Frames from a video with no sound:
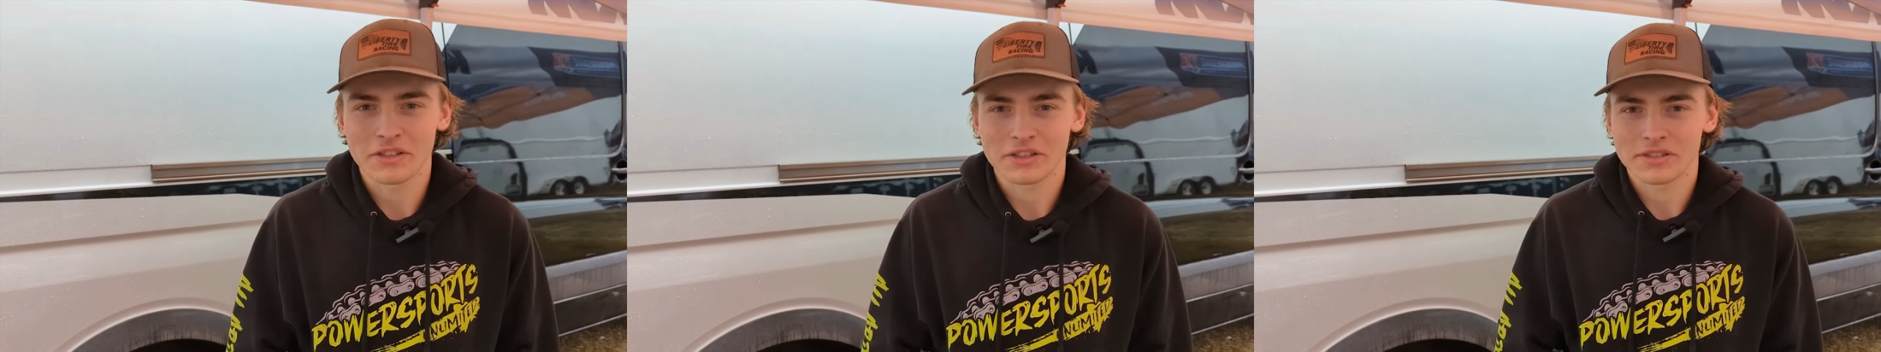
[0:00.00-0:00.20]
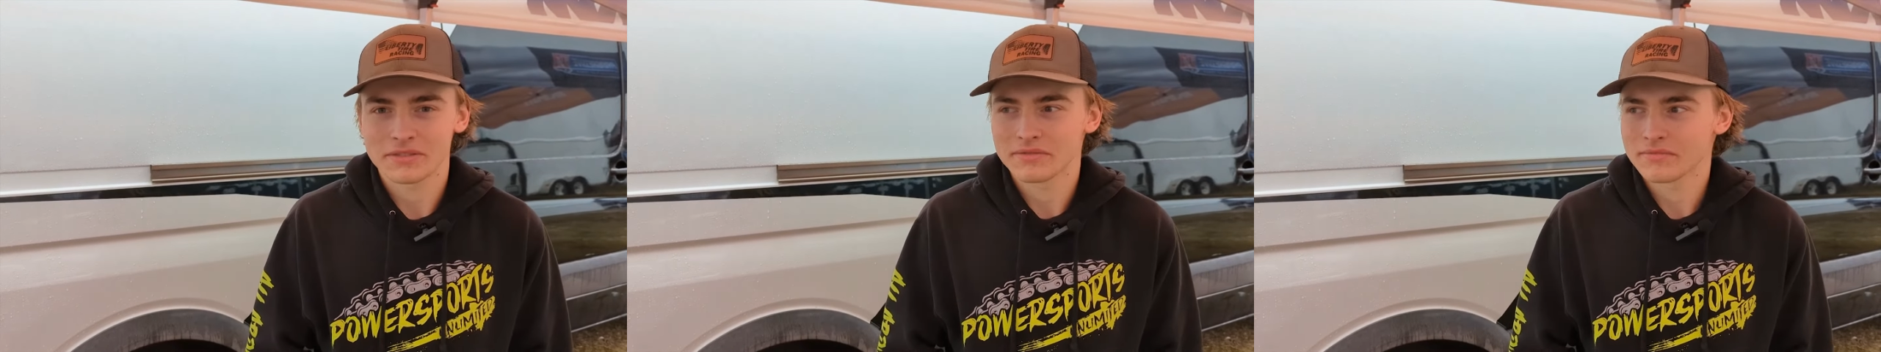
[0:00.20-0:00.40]

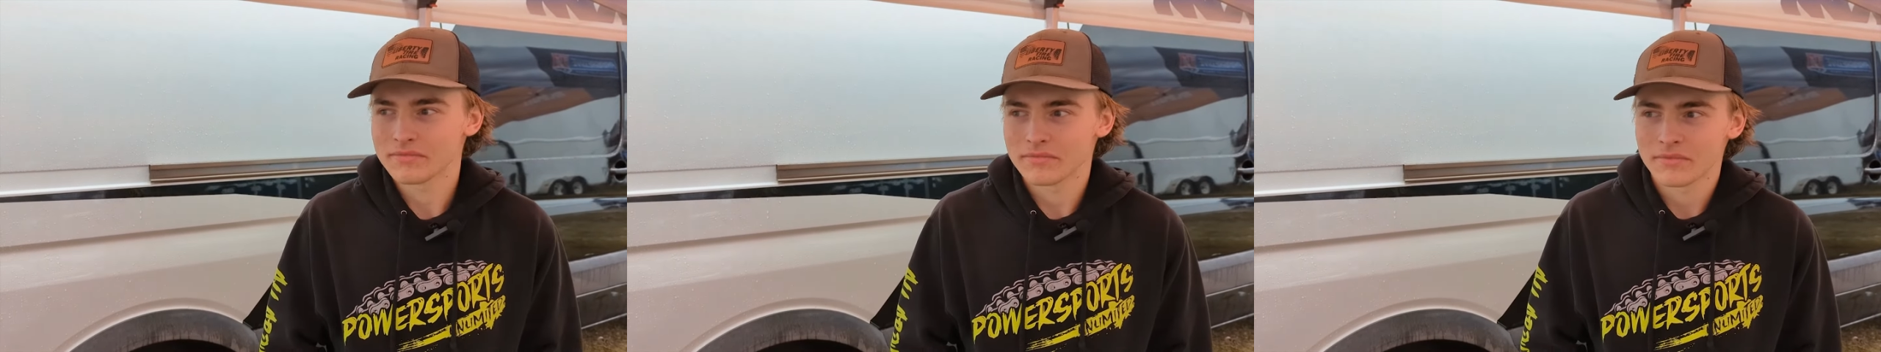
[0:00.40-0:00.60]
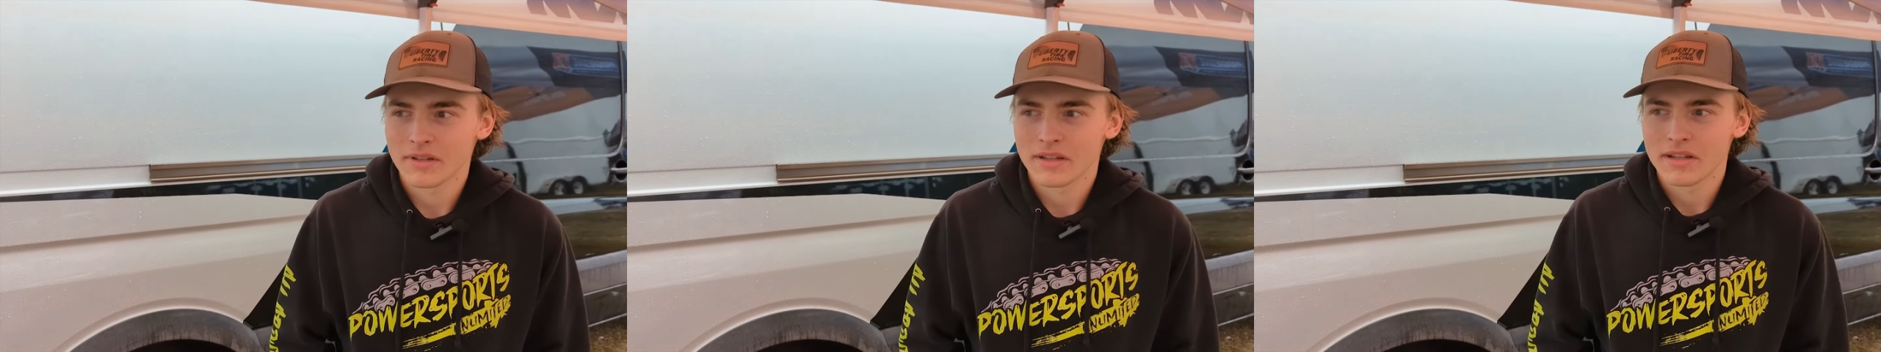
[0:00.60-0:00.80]
Just
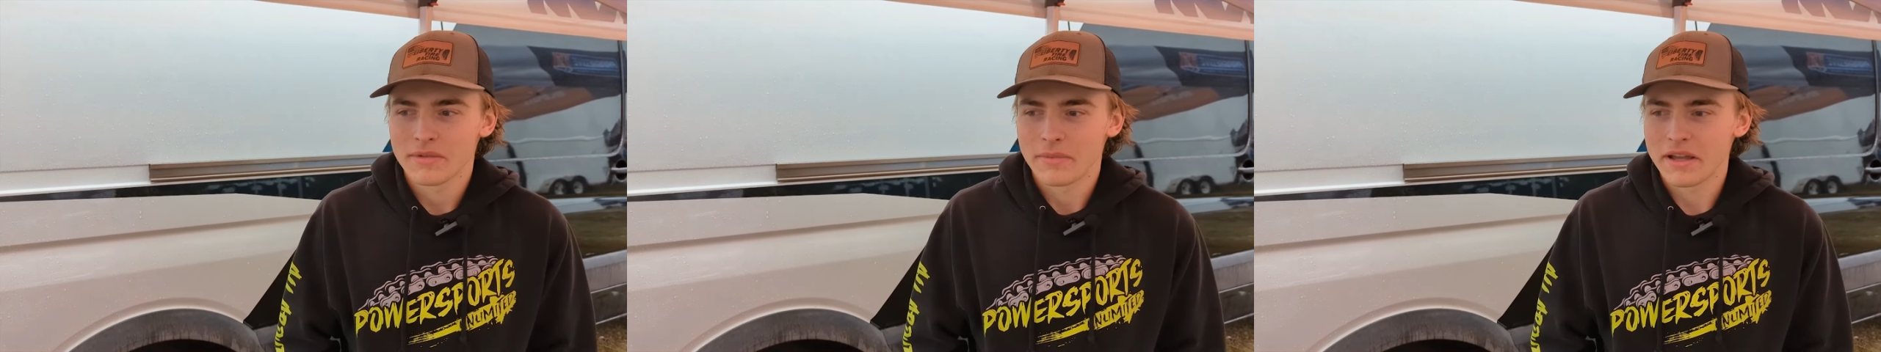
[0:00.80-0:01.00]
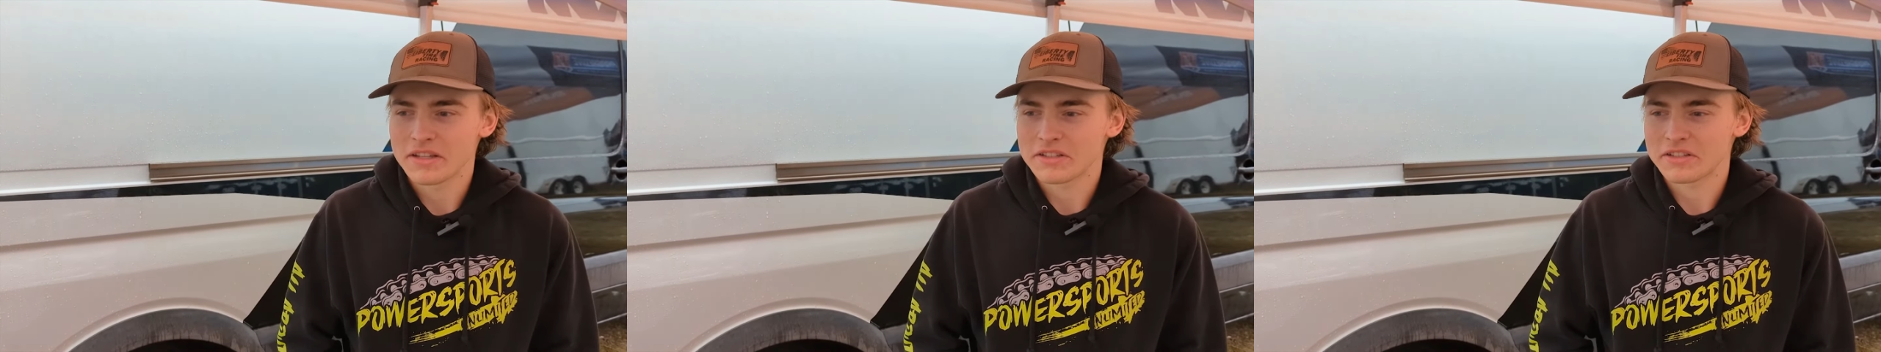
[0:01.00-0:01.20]

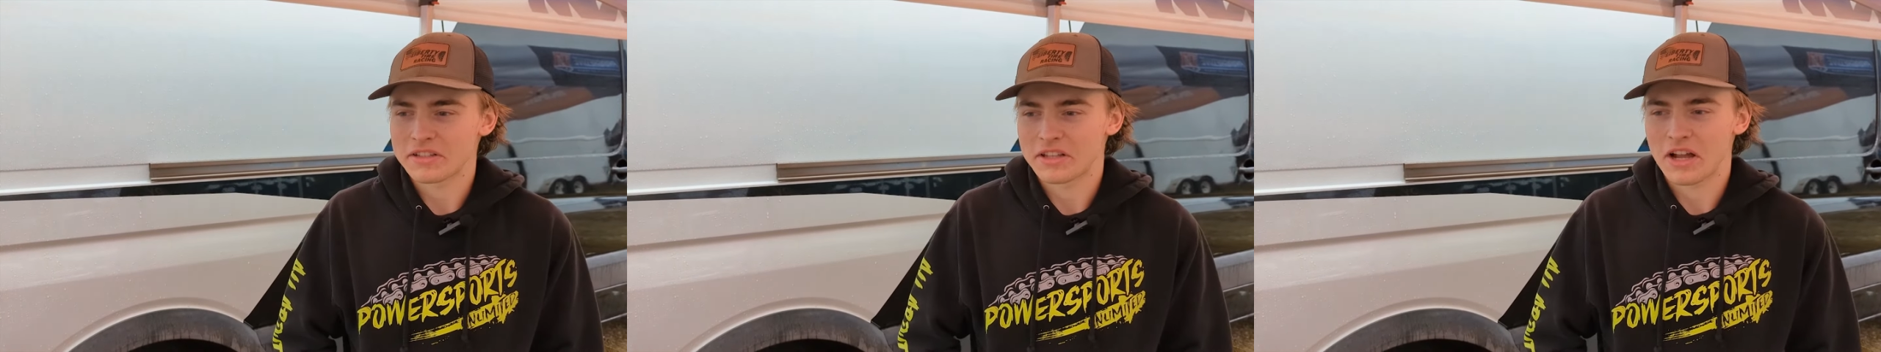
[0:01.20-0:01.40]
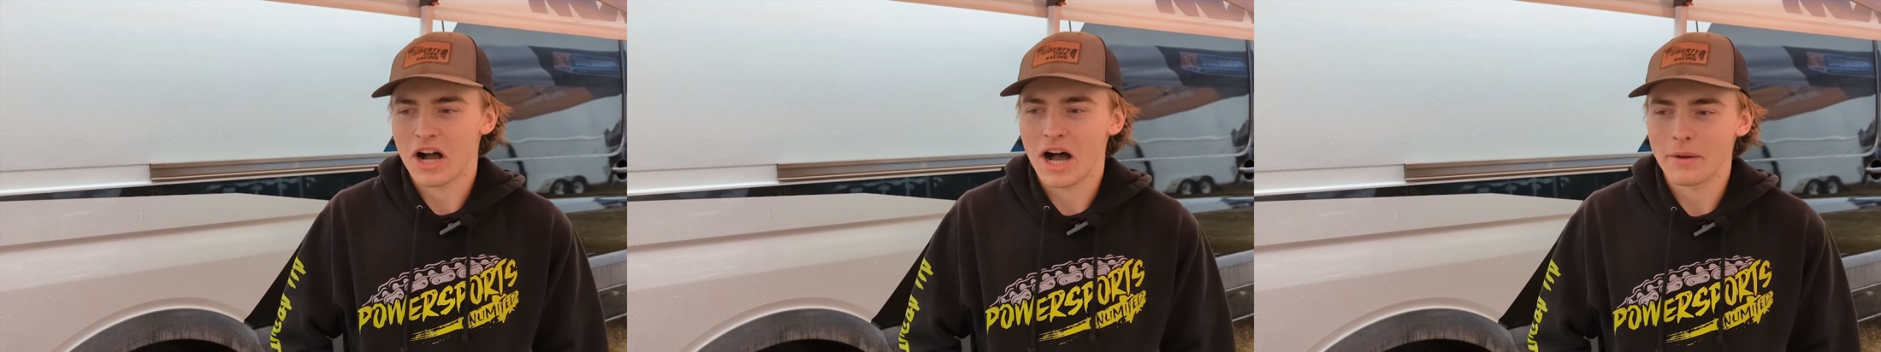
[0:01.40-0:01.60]
basically
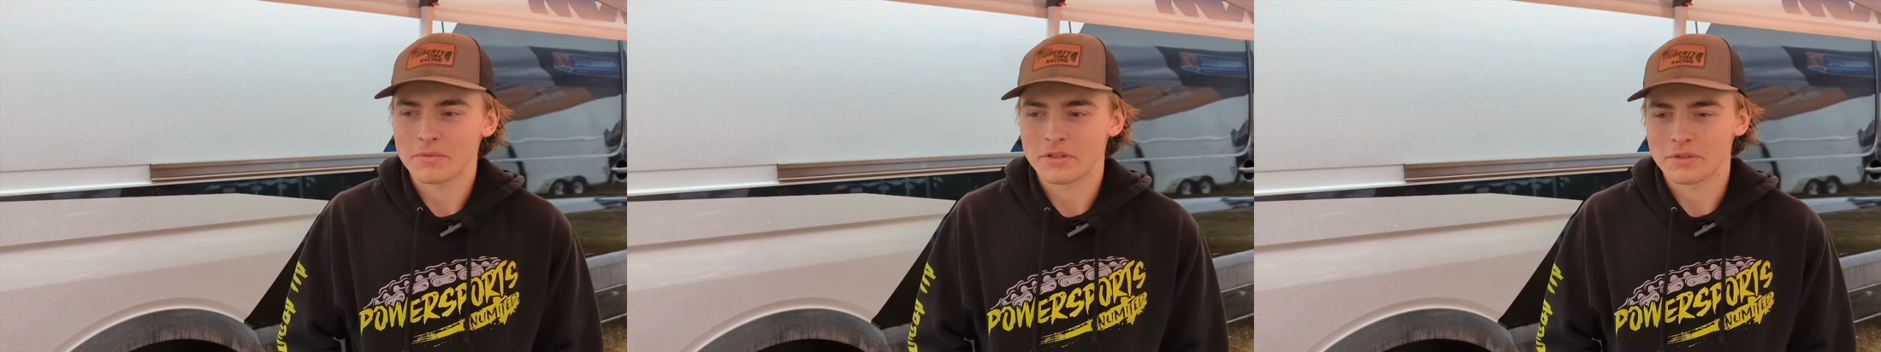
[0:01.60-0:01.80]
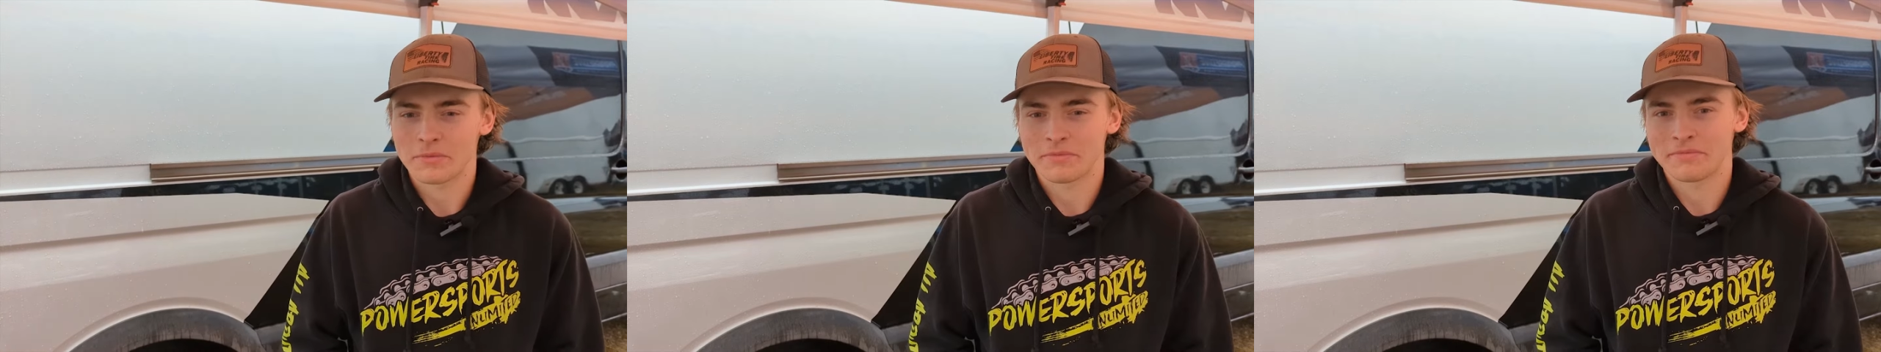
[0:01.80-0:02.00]
the
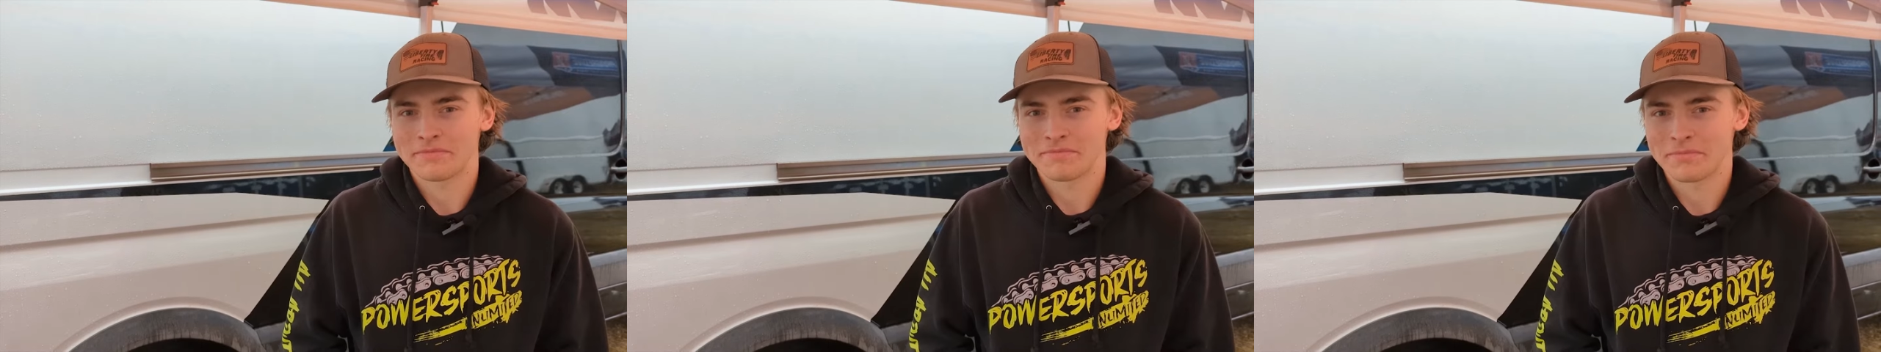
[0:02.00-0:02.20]
cops are